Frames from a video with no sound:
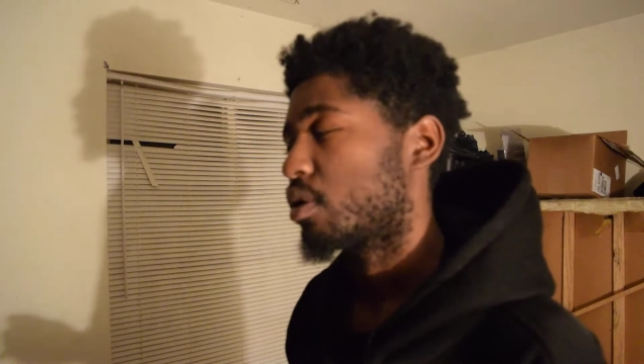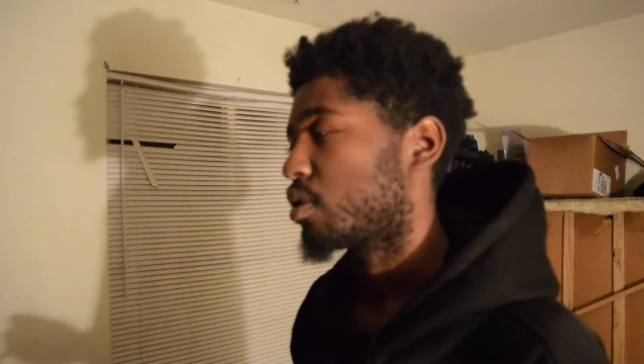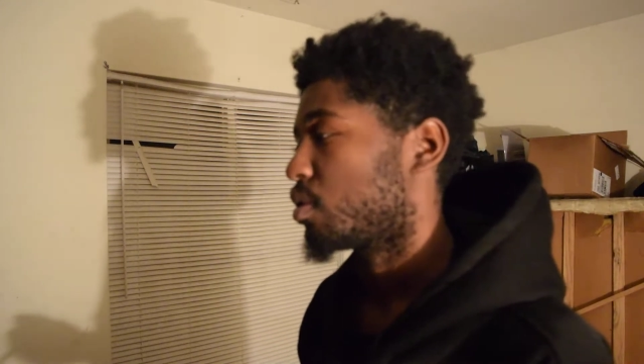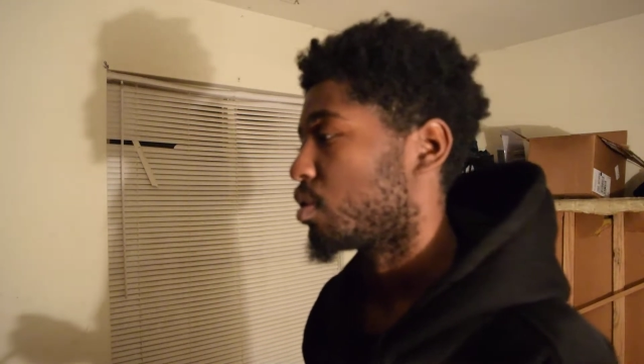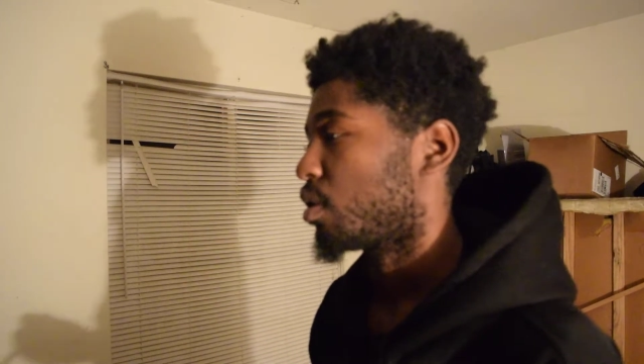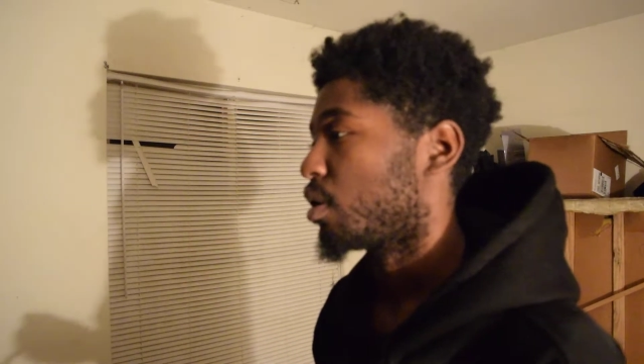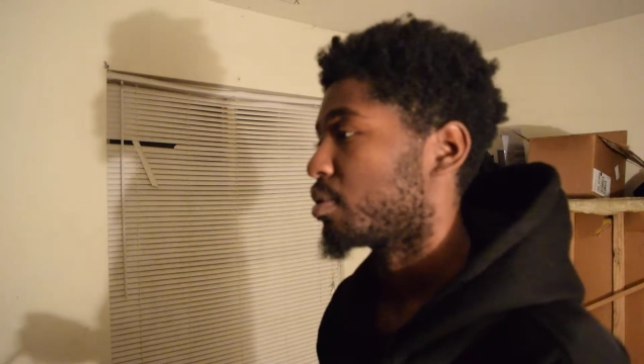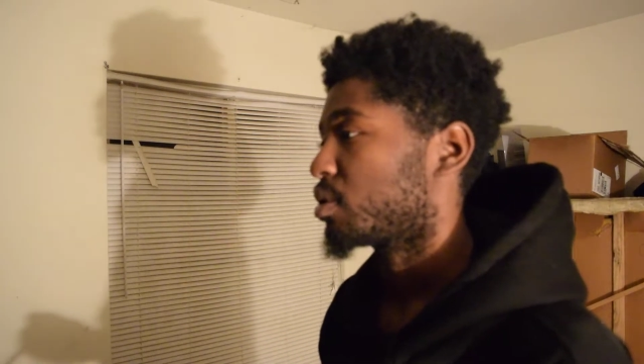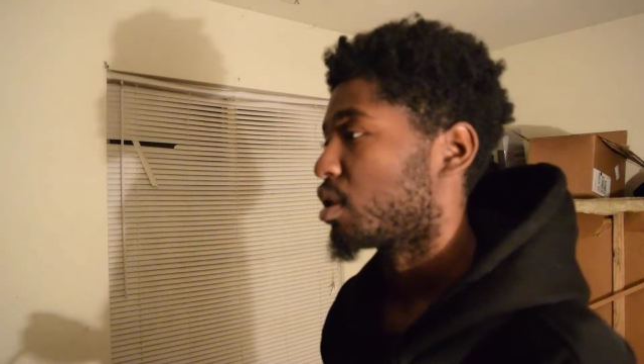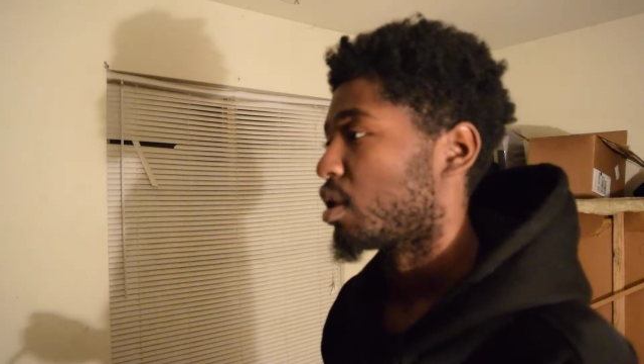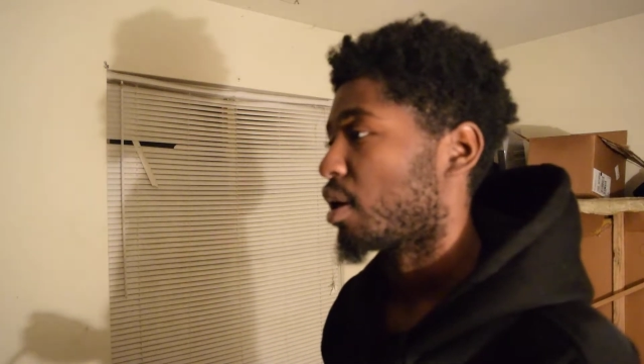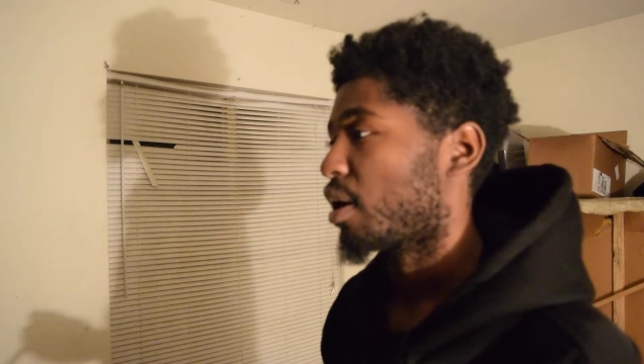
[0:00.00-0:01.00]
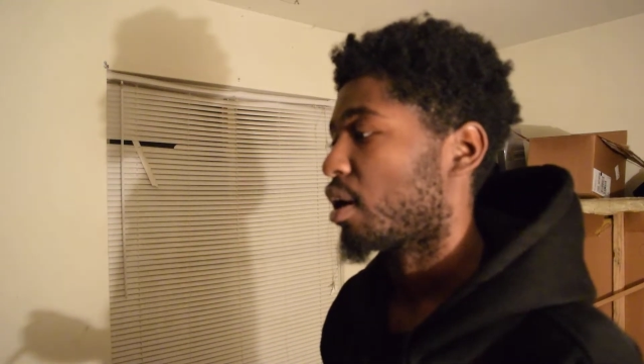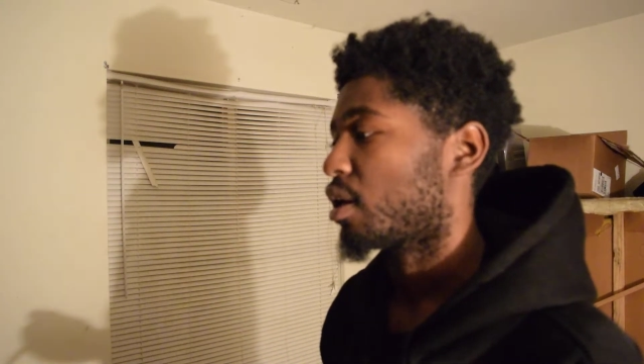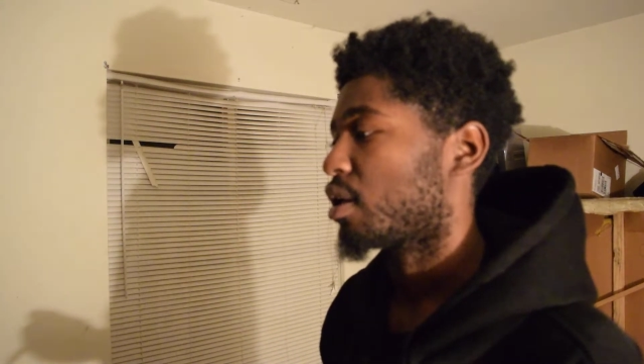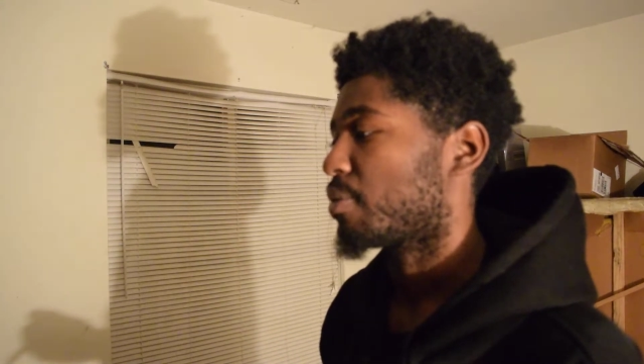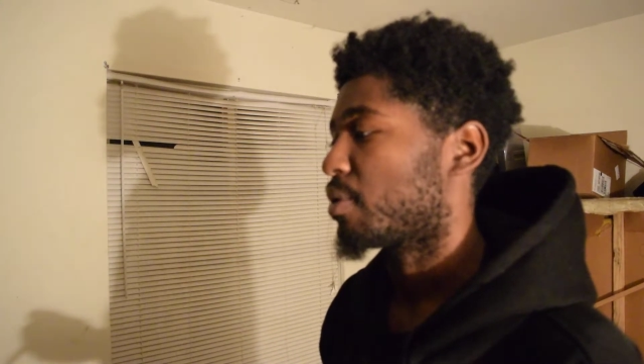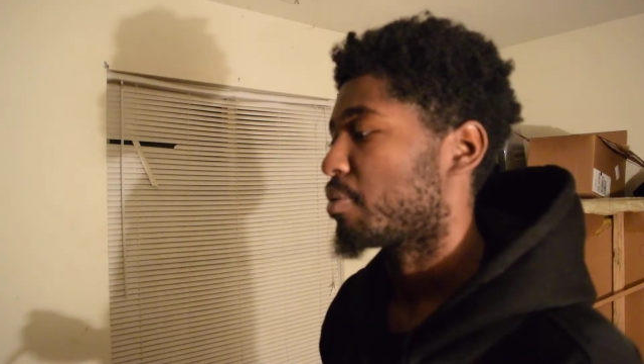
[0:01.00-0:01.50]
You know what I'm saying? I gotta
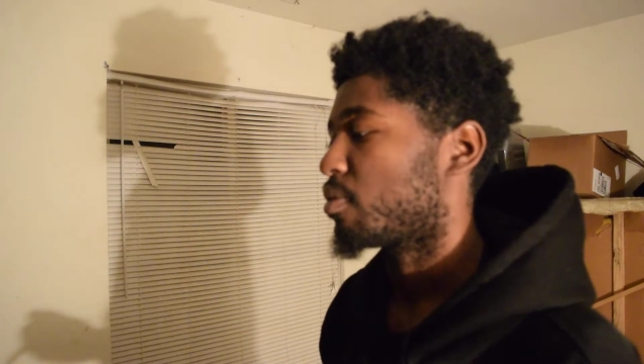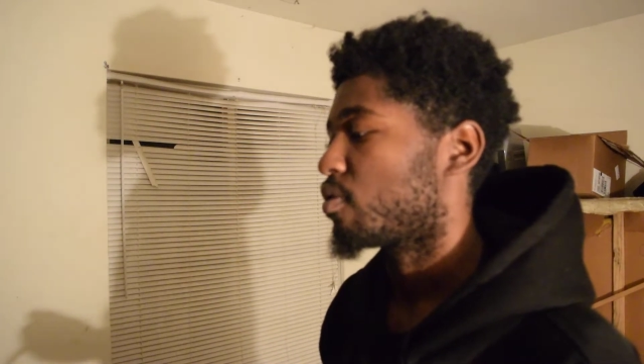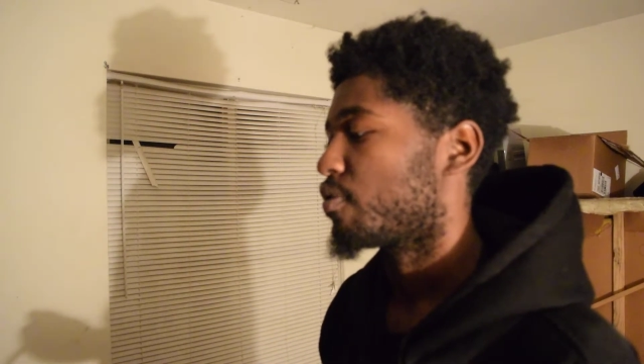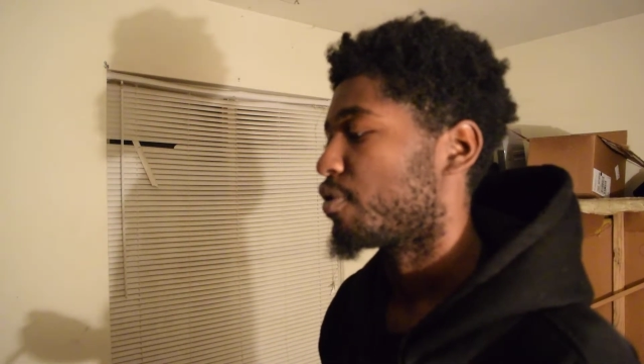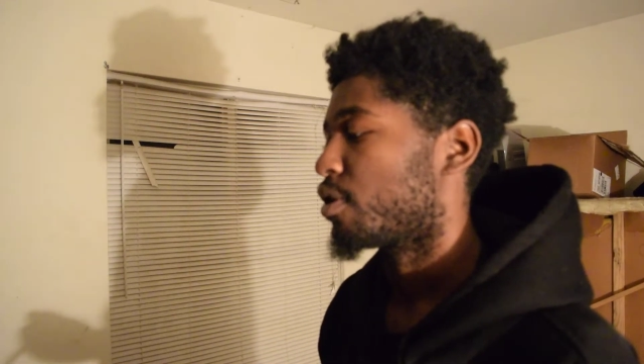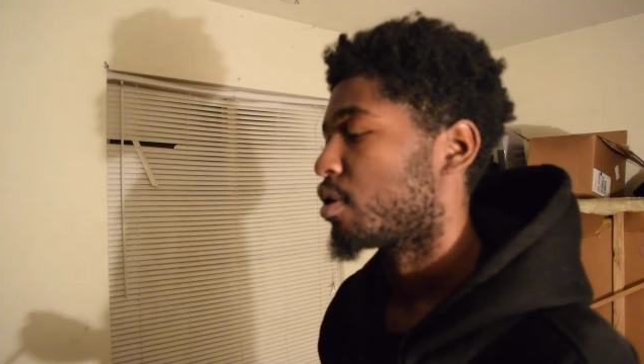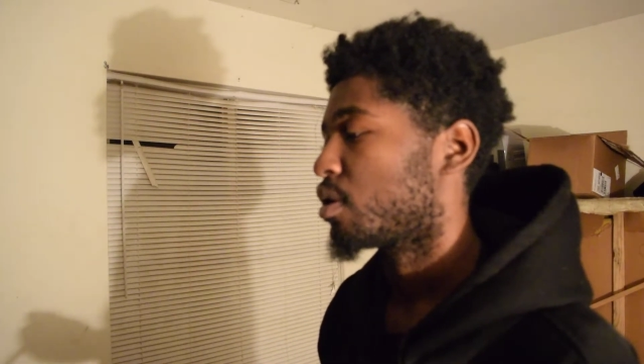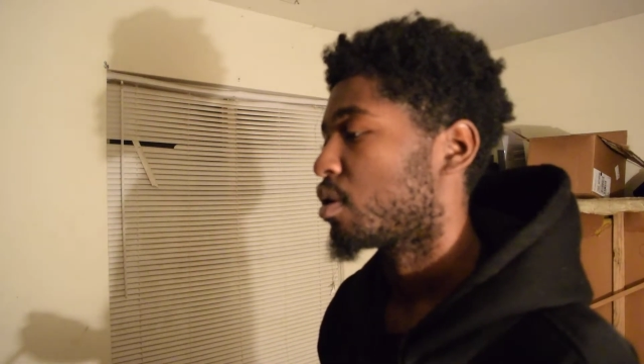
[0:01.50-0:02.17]
keep it moving.